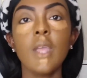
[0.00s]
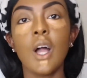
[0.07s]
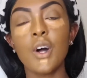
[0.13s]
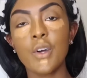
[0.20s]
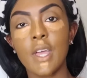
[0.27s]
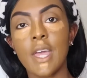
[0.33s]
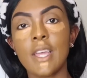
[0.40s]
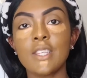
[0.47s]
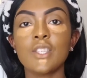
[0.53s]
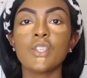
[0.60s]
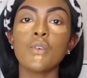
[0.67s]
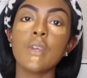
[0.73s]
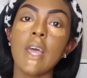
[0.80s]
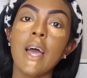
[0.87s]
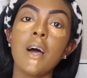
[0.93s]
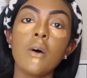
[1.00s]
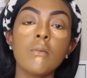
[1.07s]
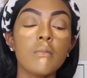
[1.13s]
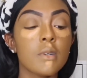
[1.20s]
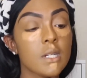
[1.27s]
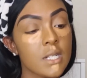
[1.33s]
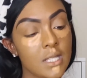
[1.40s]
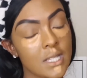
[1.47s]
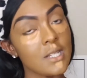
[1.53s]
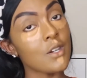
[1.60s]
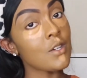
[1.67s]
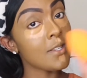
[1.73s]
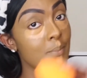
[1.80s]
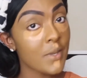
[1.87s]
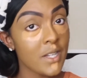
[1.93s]
Okay, so now we're gonna take
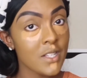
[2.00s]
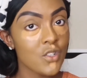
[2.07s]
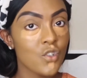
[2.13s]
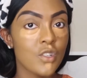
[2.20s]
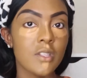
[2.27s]
our sponge.